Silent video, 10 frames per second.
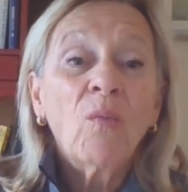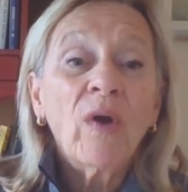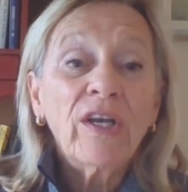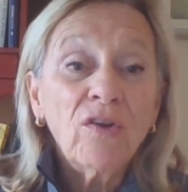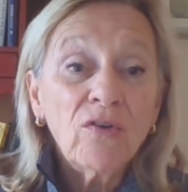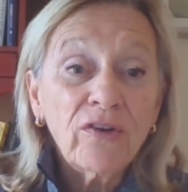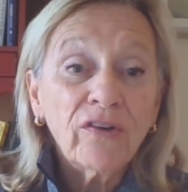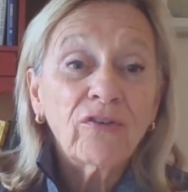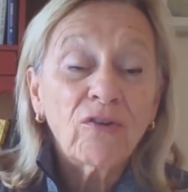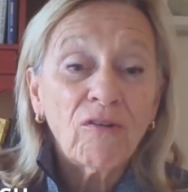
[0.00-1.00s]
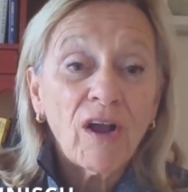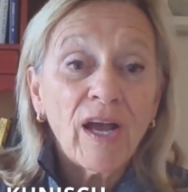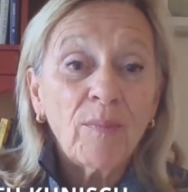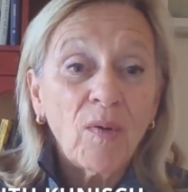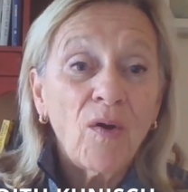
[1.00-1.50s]
when you
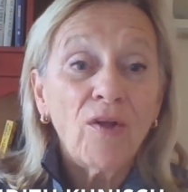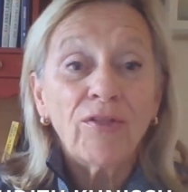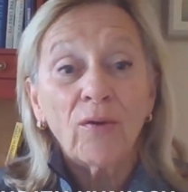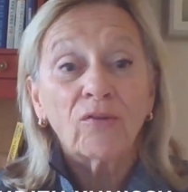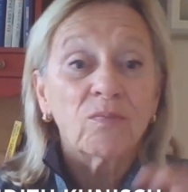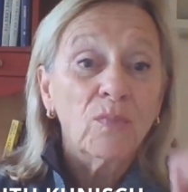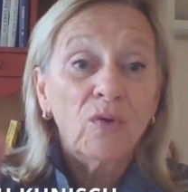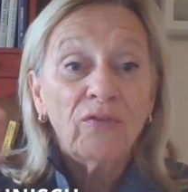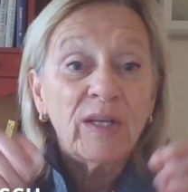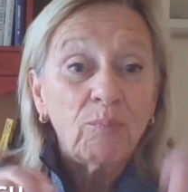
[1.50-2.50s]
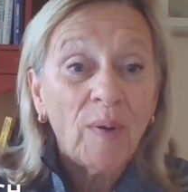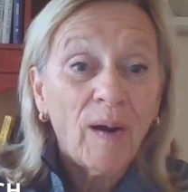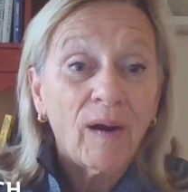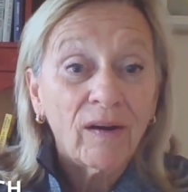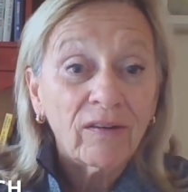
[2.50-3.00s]
describe all those moving
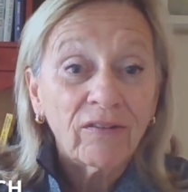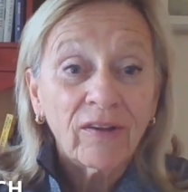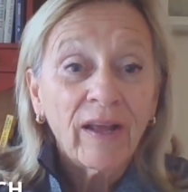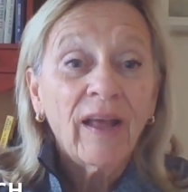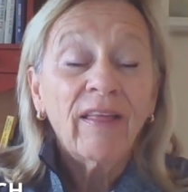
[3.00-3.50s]
parts,